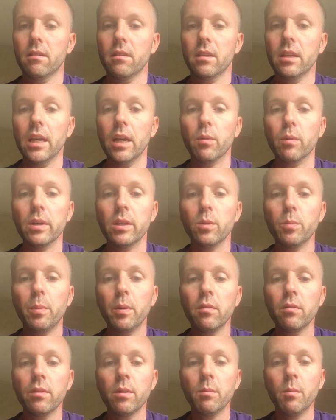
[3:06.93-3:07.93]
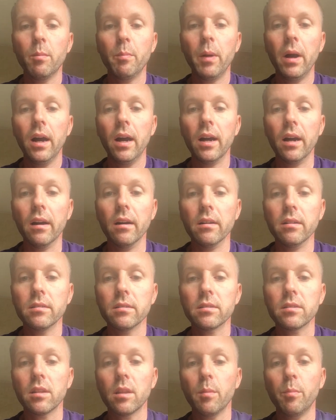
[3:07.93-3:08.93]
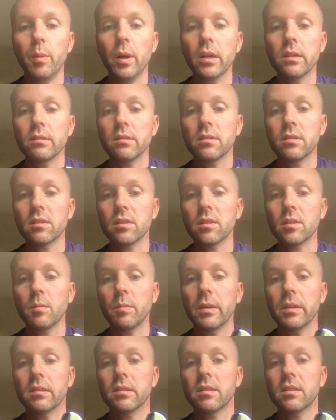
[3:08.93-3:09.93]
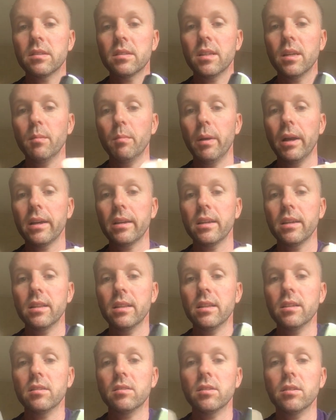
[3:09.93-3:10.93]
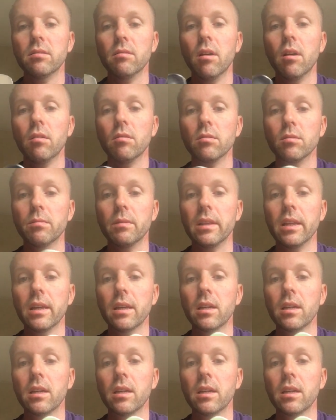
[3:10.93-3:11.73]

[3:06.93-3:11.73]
When you pull them apart, so the posts are supposed to sit back in these two holes when they're